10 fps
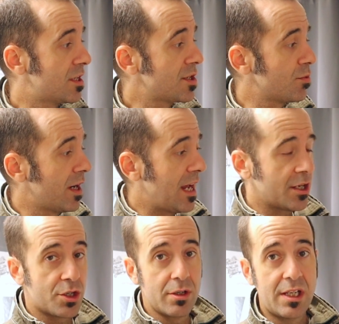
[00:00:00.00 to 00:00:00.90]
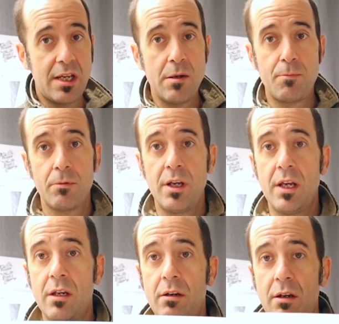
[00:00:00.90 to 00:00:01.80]
This one I actually keep
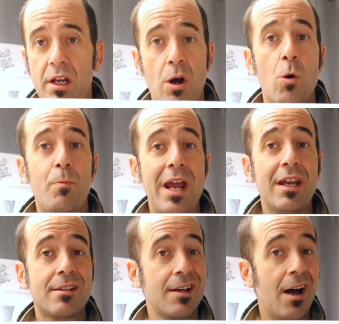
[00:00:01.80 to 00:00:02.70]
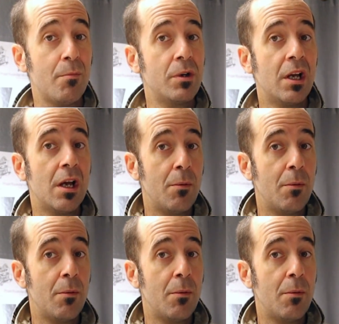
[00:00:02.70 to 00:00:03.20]
in an opaque tub